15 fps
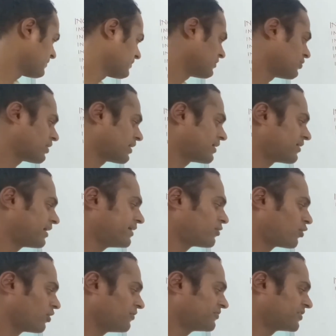You can write
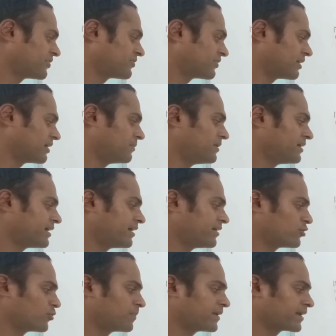all of the three:
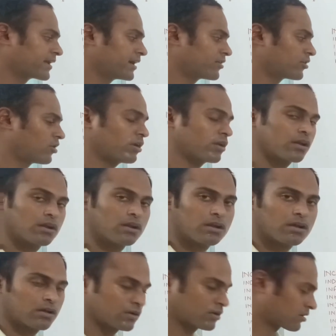imitate, duplicate or
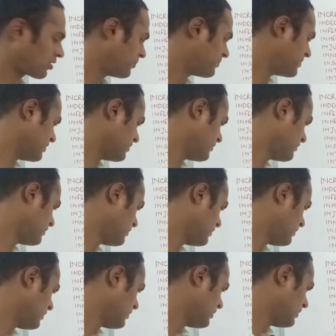copy.
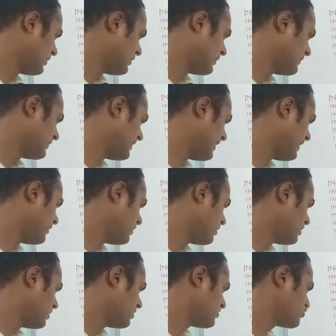
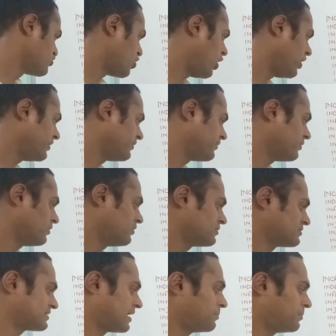Then join,
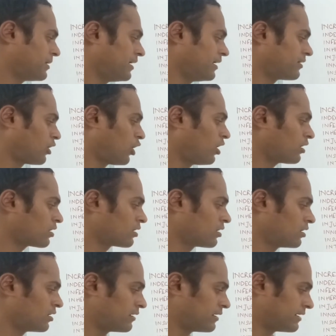separate
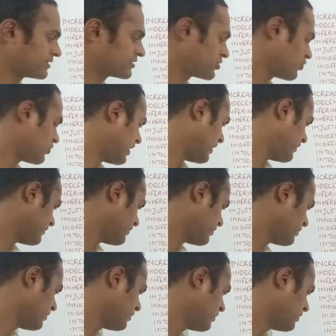or disunite.